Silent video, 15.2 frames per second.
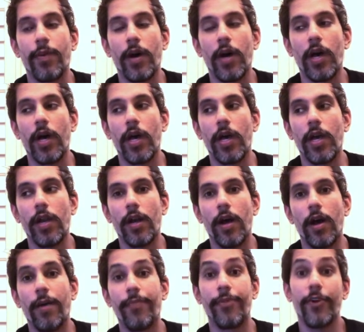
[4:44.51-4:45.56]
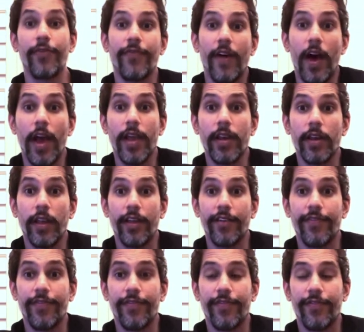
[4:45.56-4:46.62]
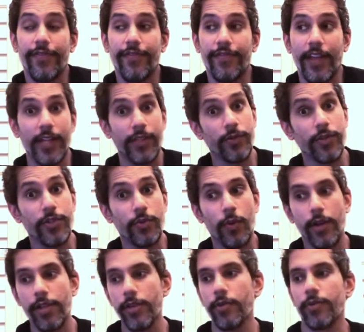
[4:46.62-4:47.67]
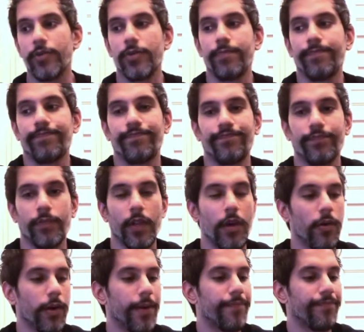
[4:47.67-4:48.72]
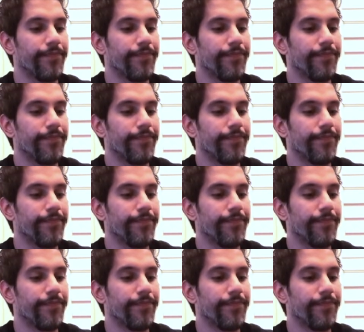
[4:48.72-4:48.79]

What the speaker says: but they're fine if that's what you want to use. Okay.